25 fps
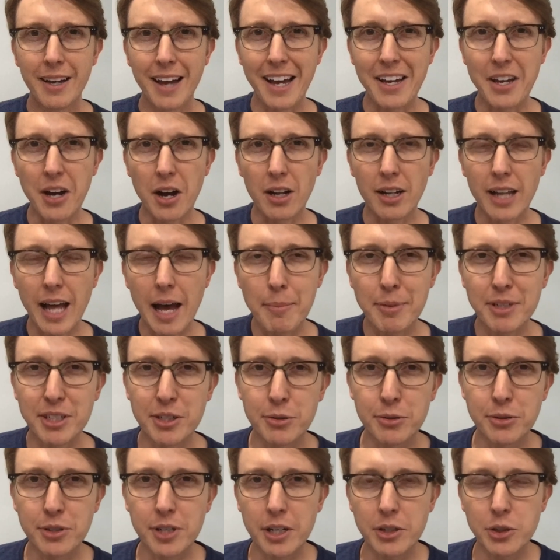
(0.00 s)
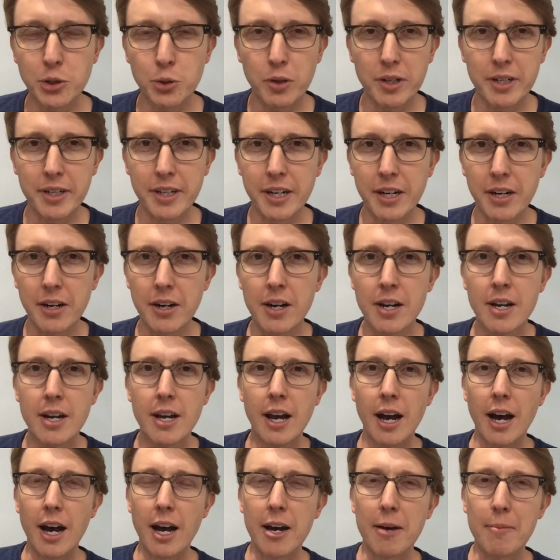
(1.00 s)
Hey y'all, happy Tuesday, Jordan here.
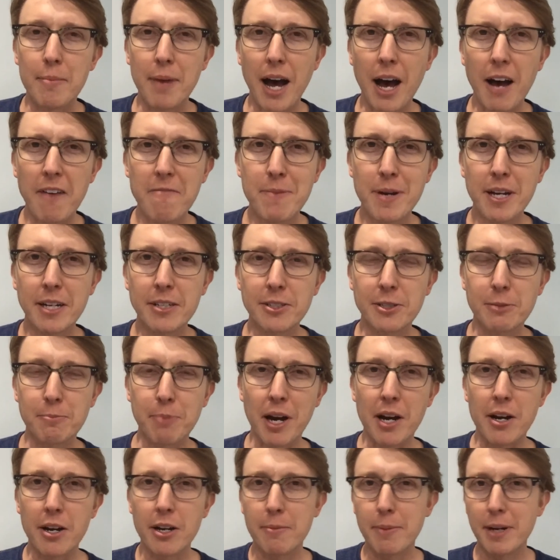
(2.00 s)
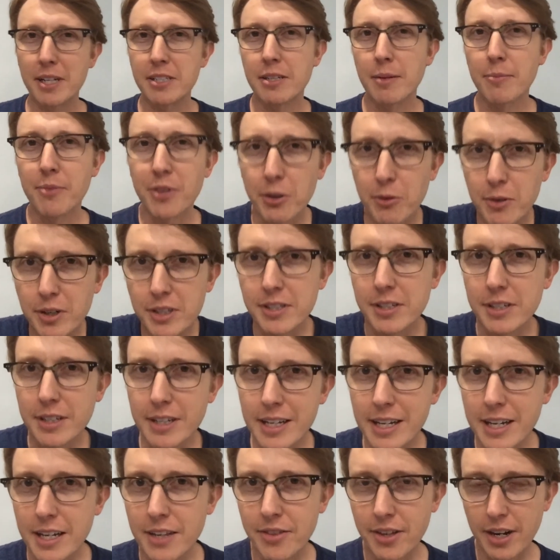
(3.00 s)
I've been inspired by something
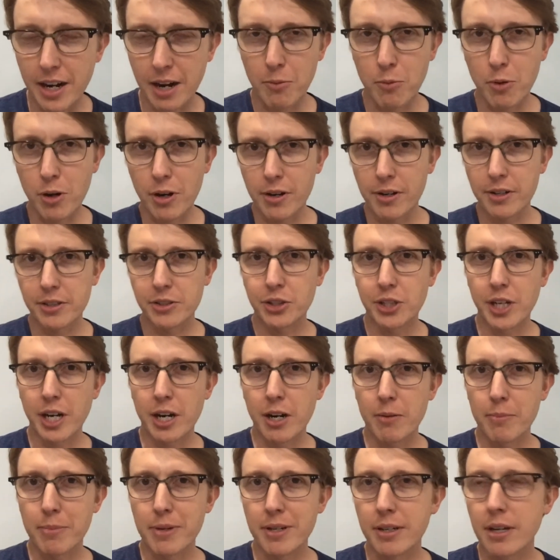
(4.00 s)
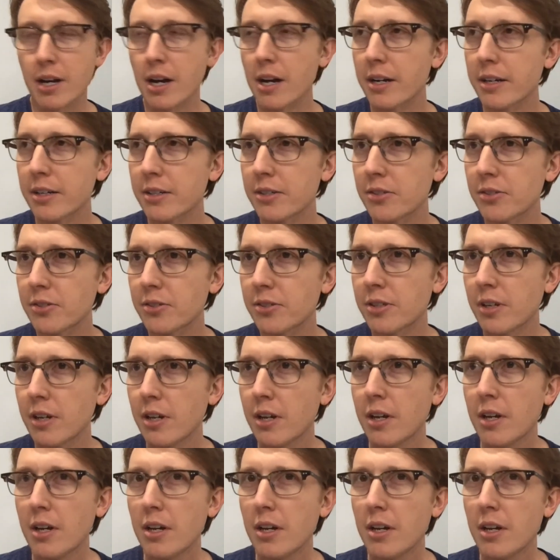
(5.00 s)
recently that I wanted to share because